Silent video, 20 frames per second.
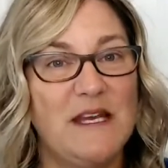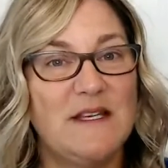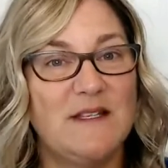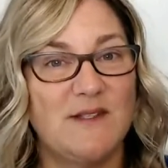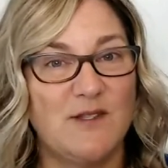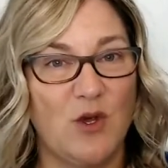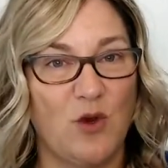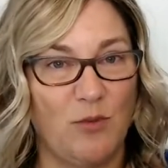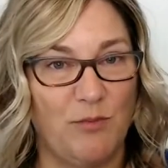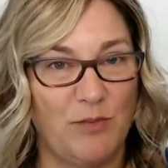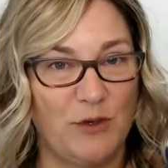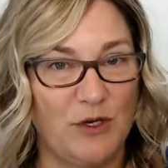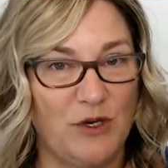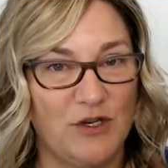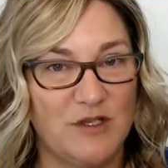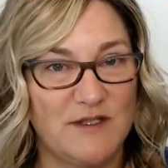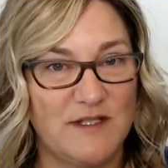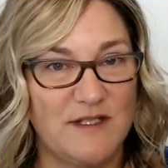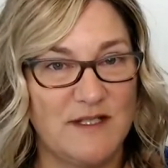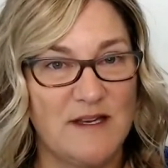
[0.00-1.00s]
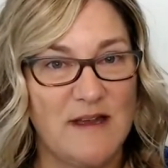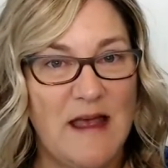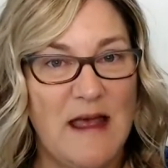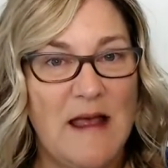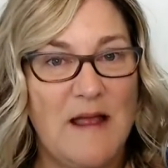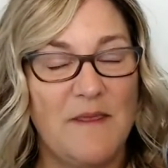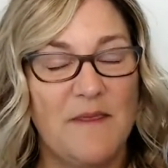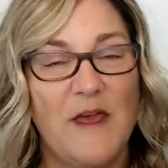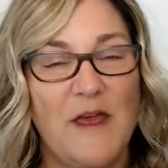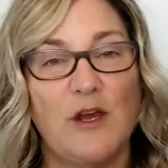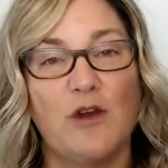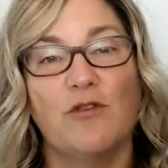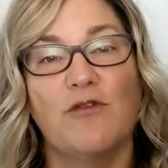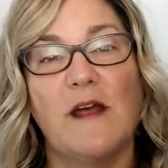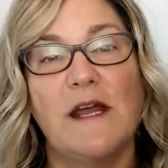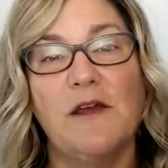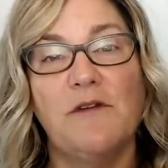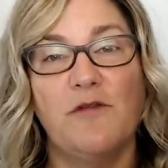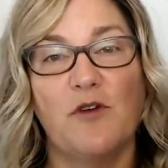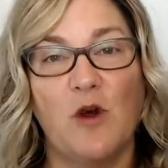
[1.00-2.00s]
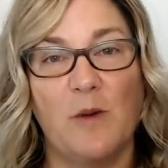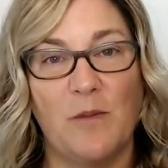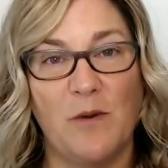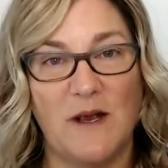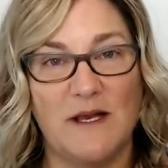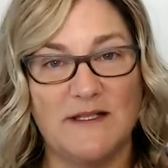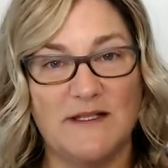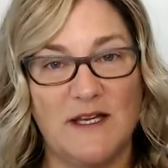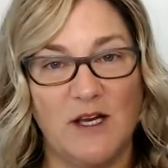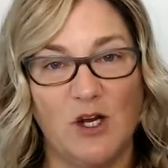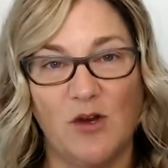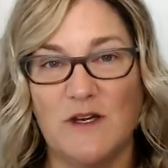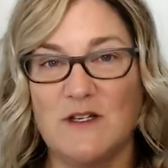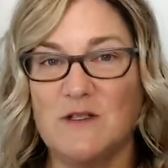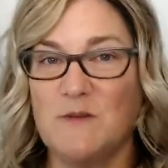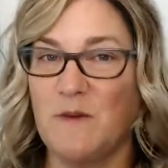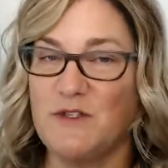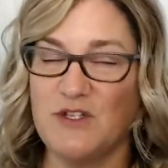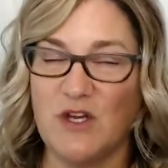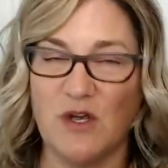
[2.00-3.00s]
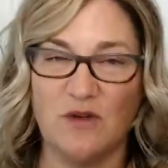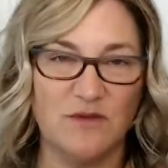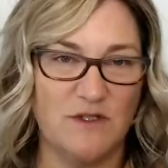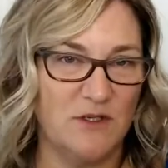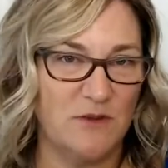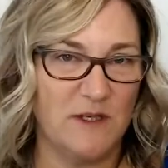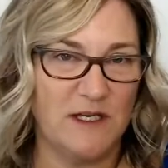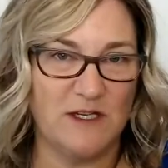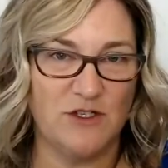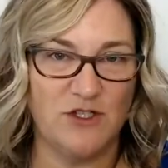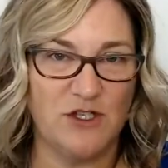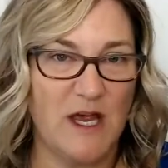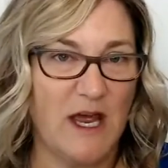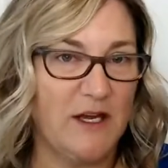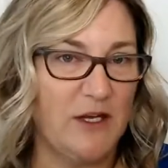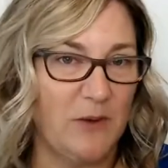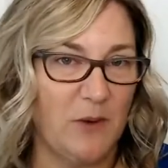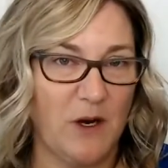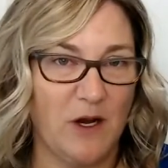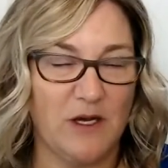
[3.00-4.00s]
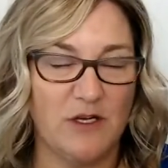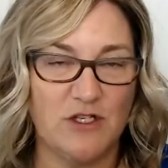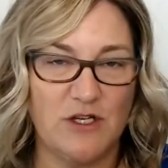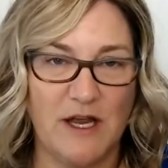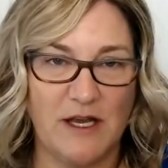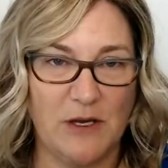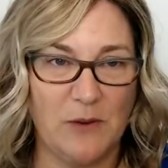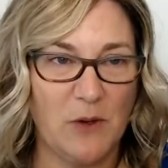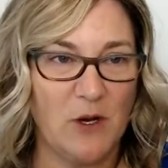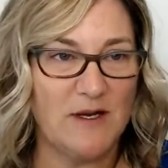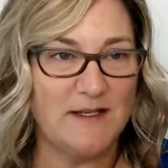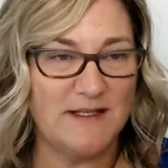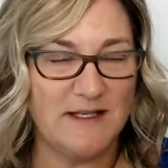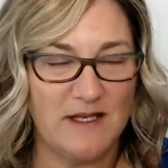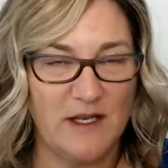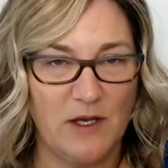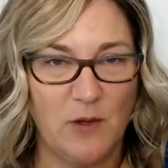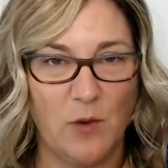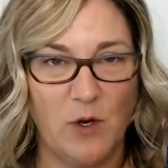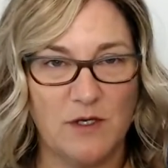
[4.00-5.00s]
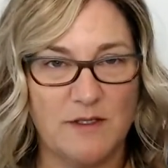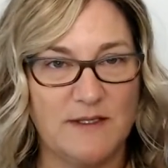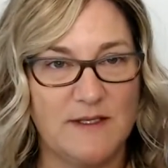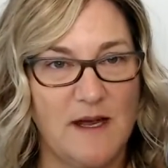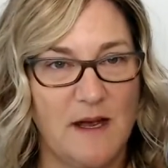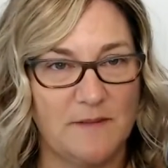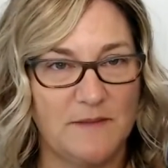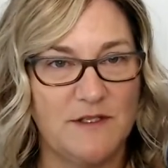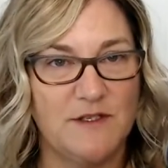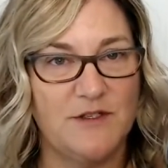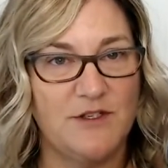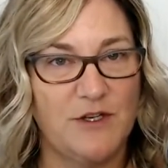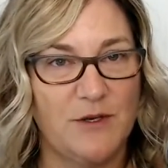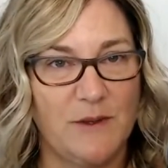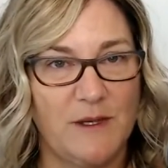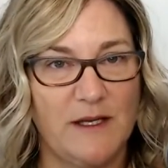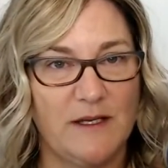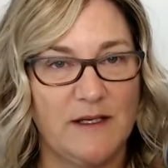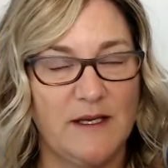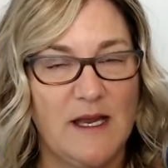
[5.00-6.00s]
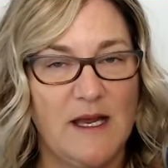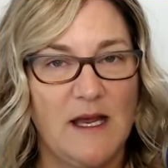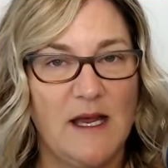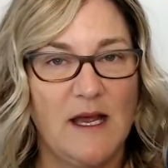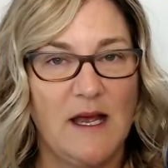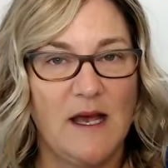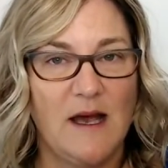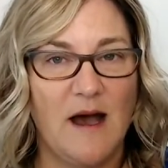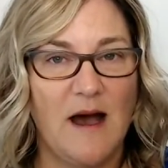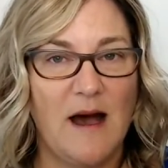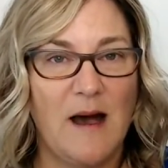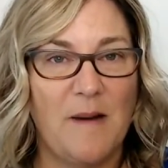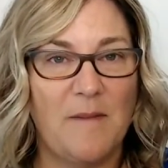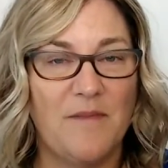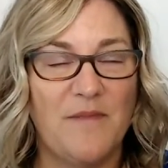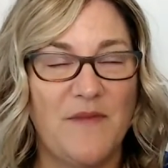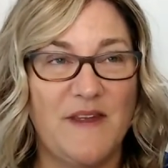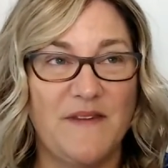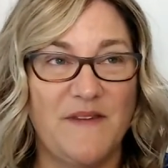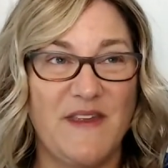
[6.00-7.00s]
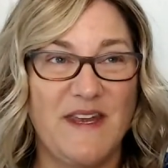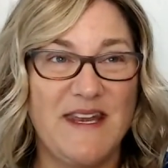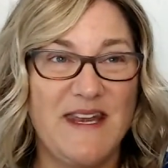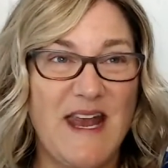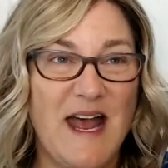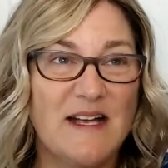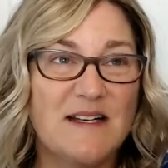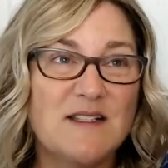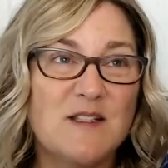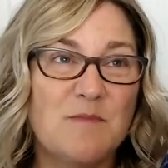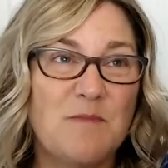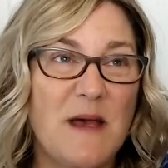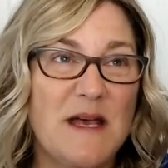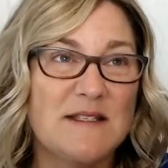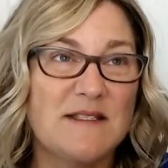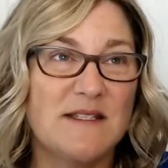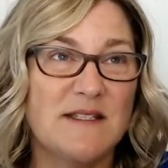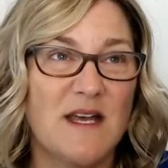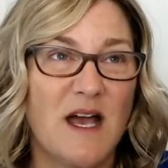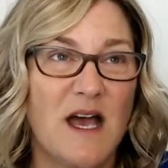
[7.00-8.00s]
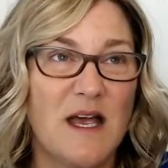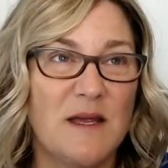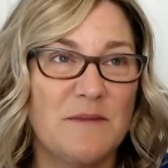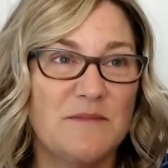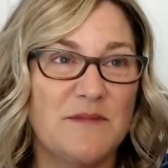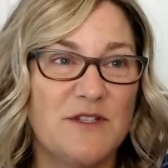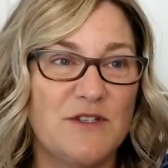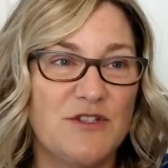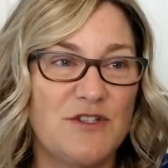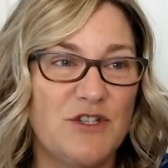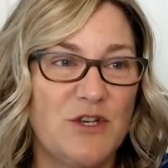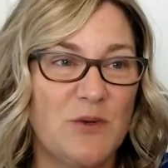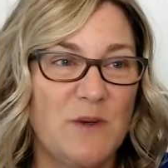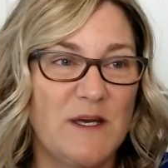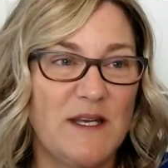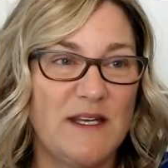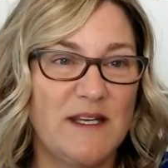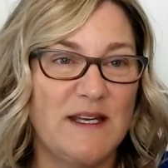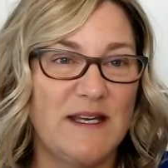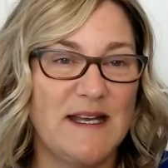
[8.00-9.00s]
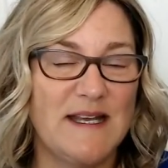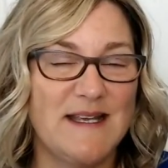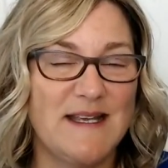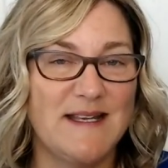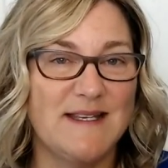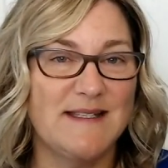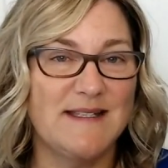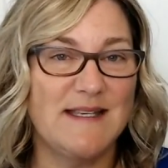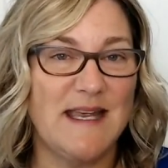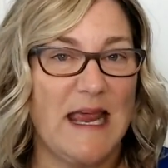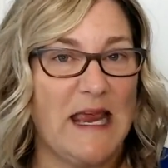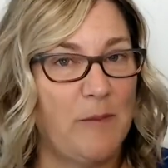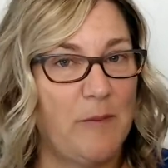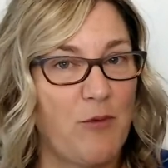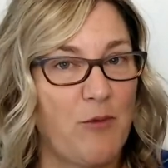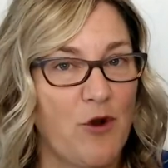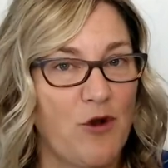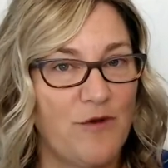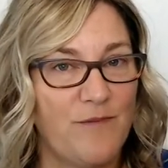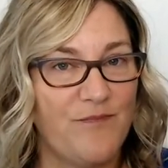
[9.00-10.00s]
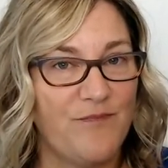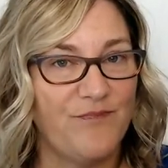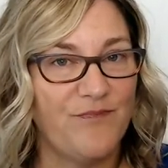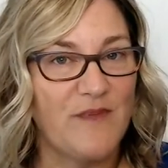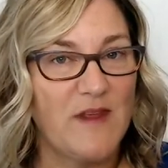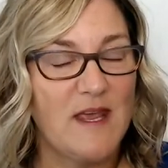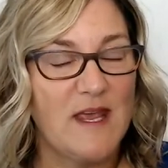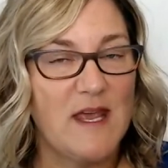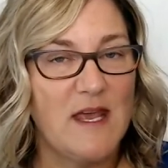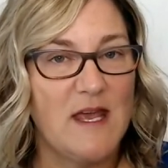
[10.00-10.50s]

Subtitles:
to be so booked that you're ready for a price increase, but don't do it in January. January is the worst time to do it. The next best time to do it is April.